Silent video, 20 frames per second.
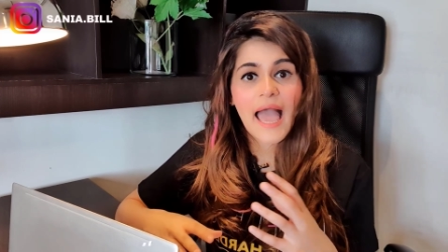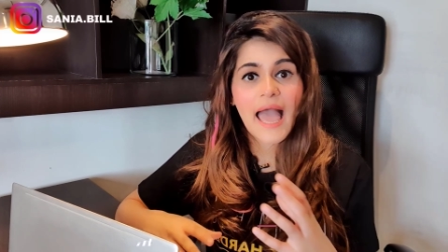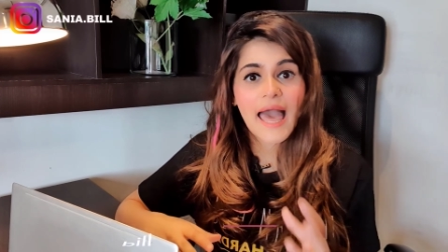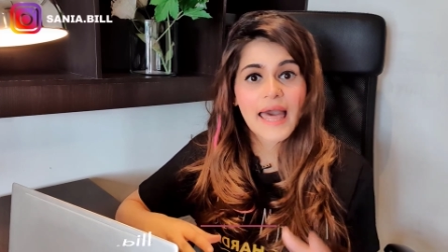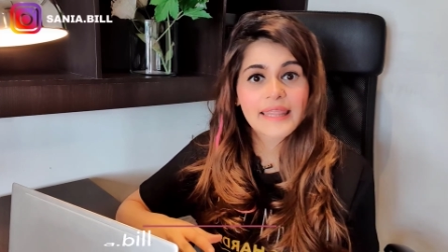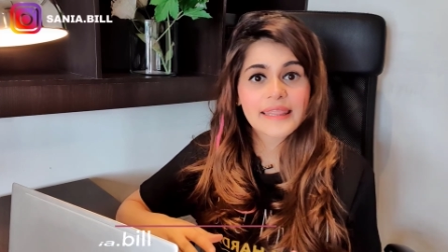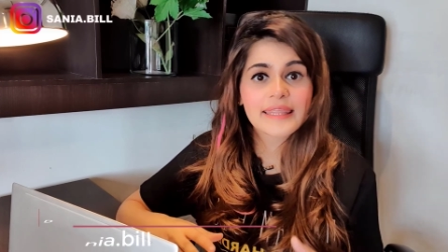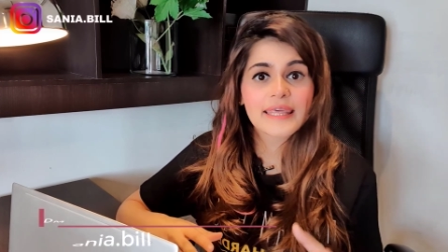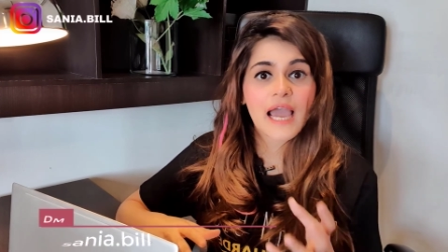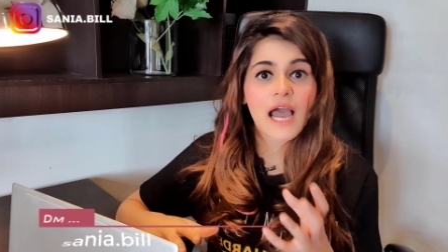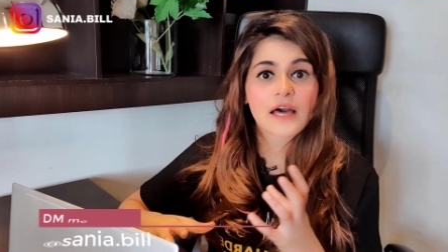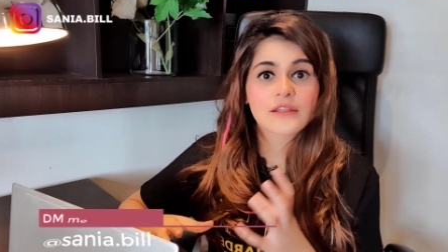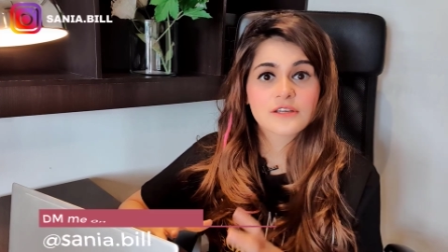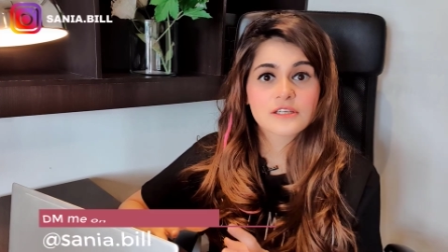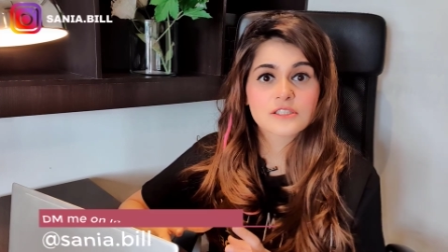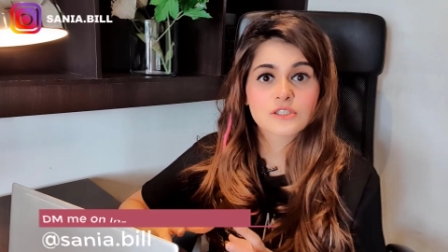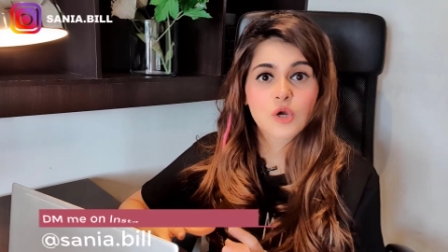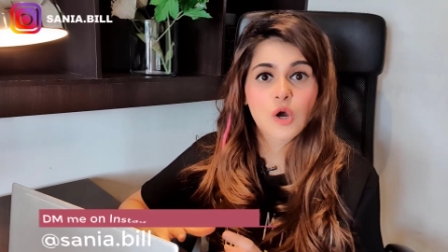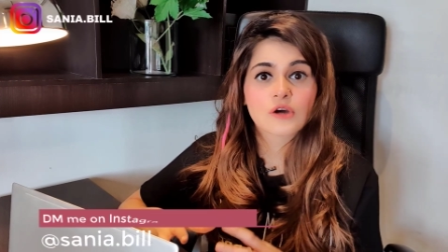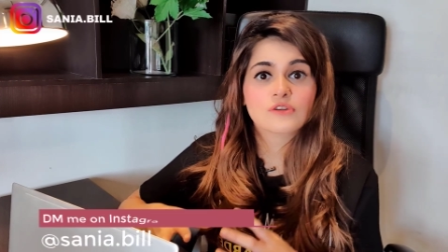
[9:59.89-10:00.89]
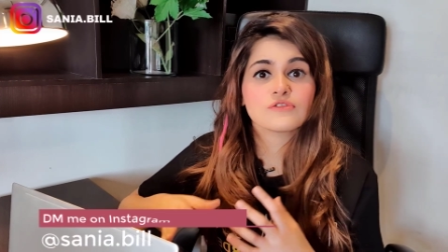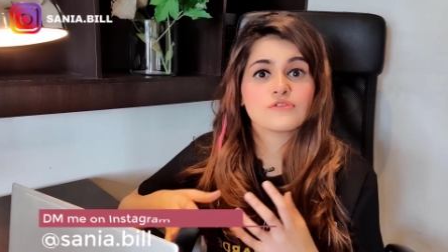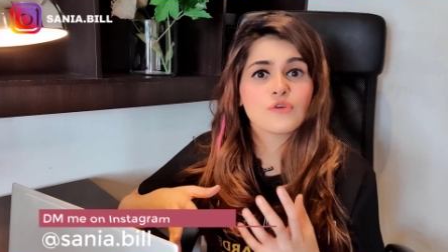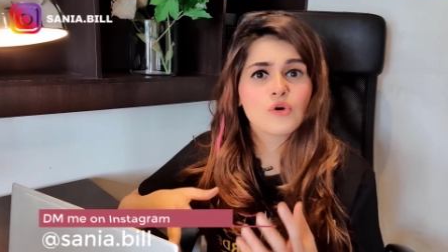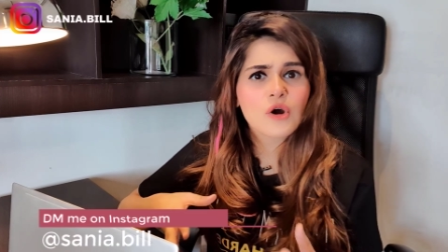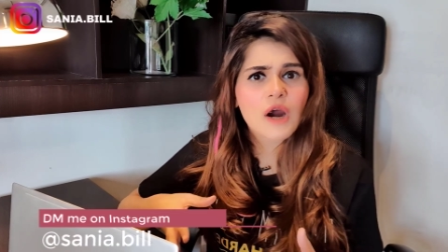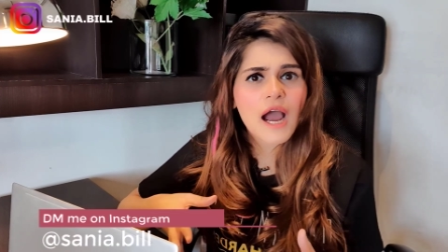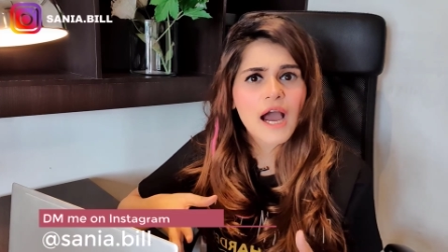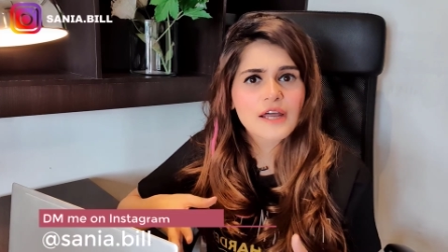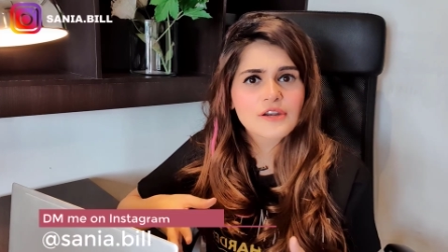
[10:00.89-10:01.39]
and the others got
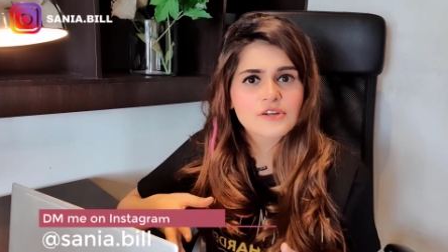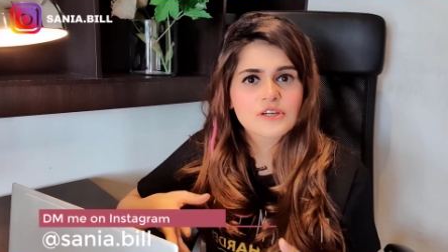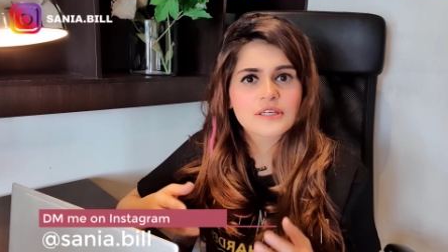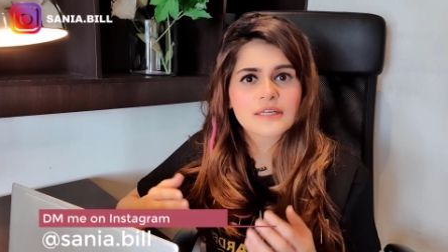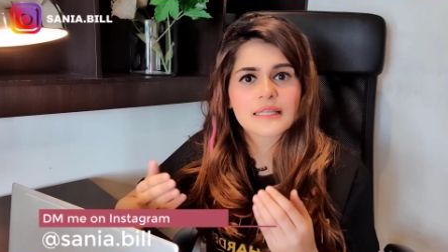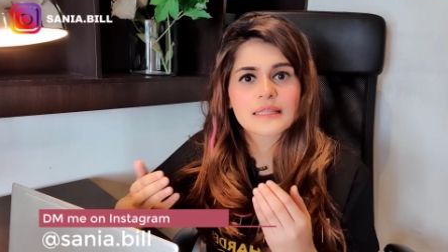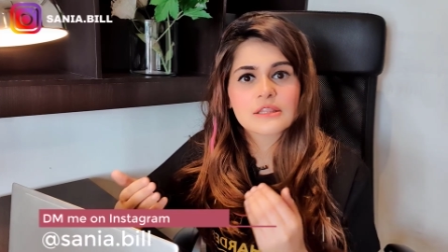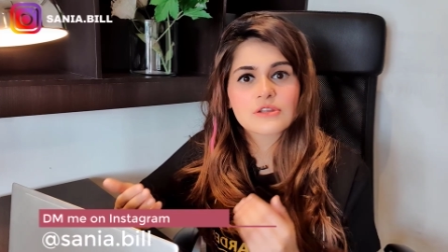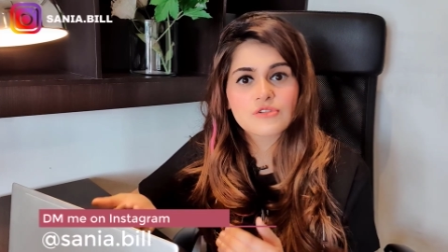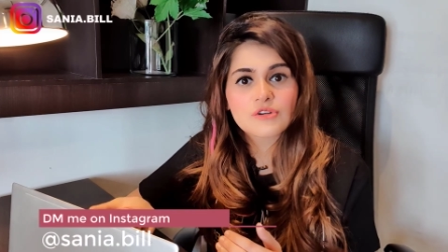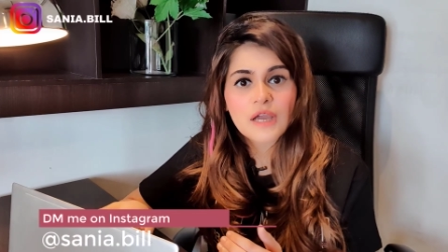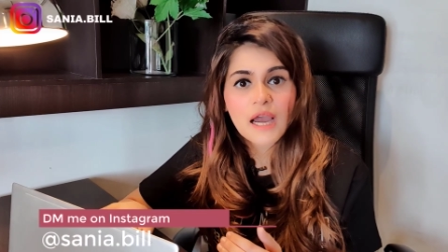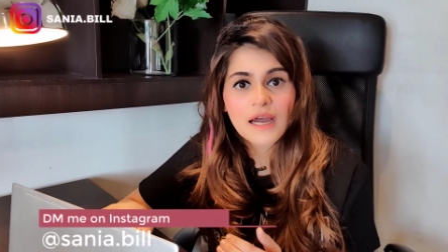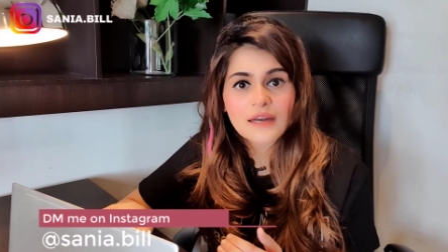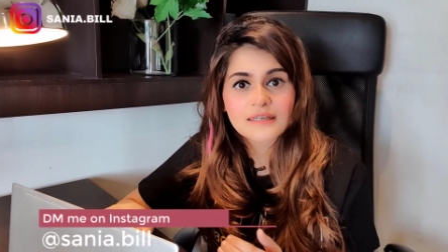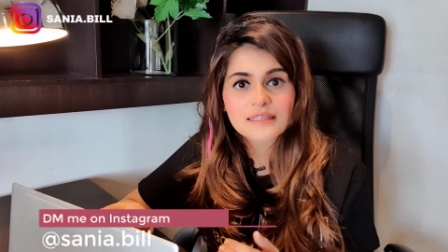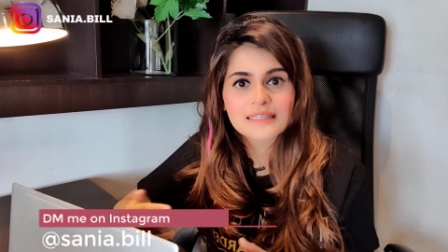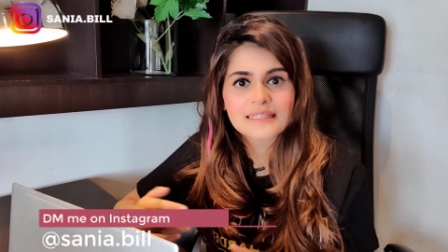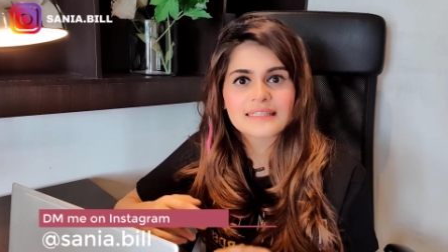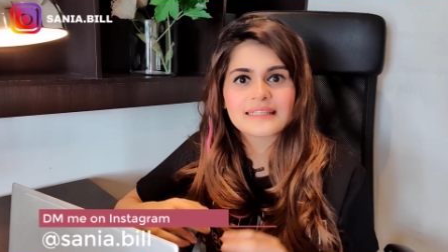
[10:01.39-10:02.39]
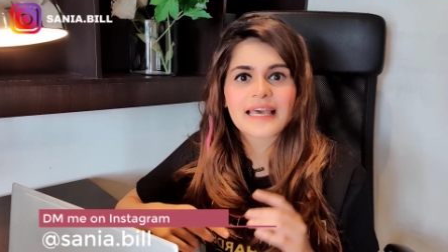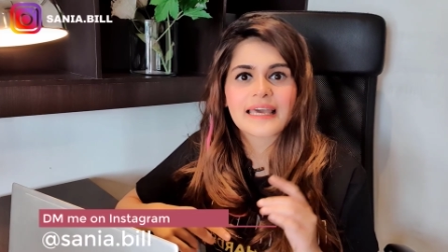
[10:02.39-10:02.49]
400 and 300,